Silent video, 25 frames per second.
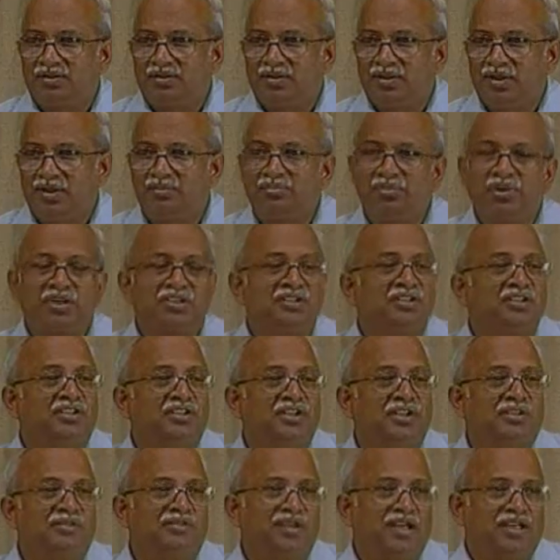a
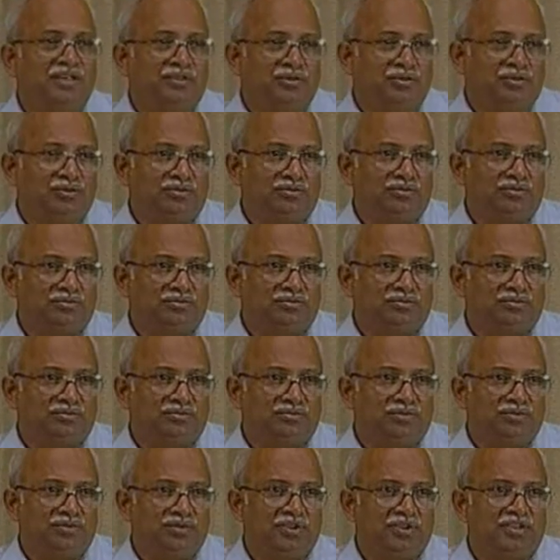particular value
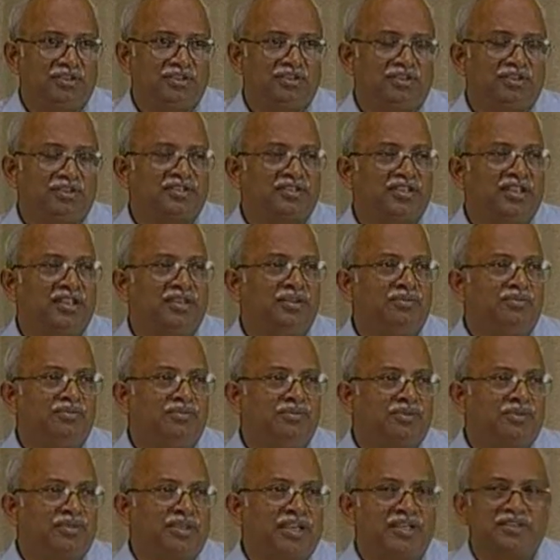in the same
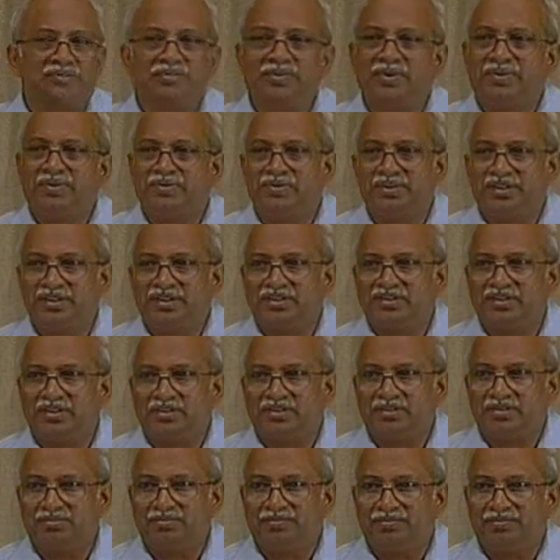experimental setup.